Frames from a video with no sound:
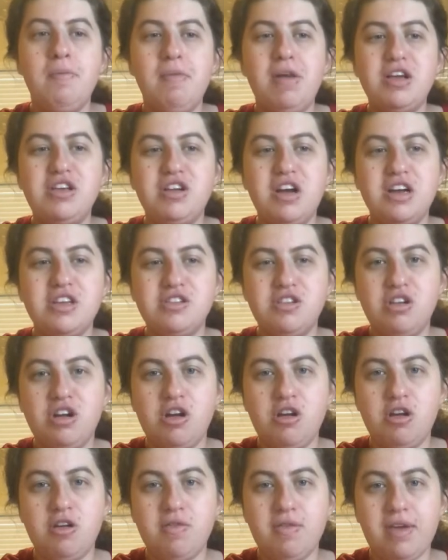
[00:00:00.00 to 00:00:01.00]
Make sure you guys turn
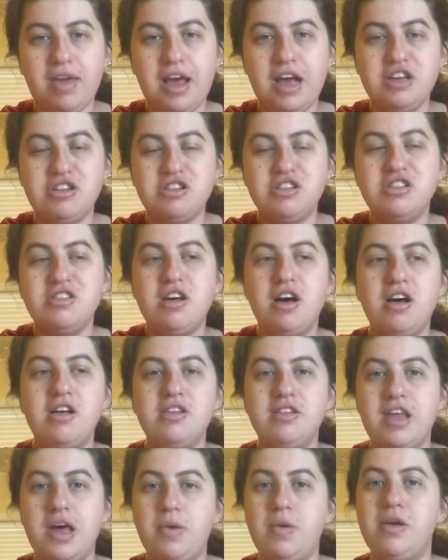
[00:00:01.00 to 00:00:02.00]
on notifications
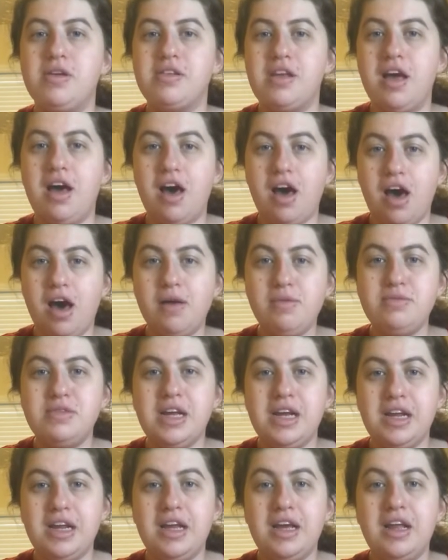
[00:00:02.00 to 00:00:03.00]
on so that you guys get
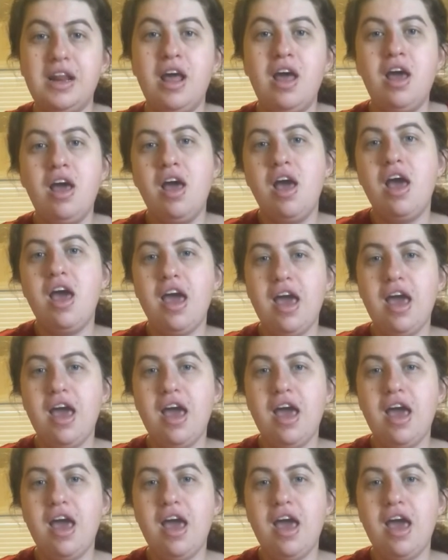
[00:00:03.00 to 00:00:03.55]
updated